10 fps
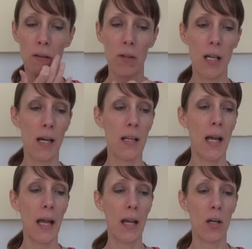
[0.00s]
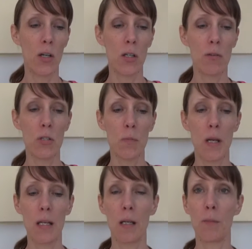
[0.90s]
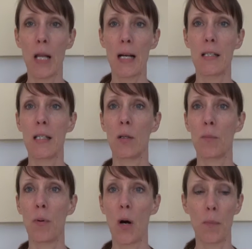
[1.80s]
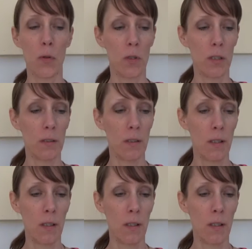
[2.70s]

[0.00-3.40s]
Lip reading: We had Hare, who was making black tea and popcorn.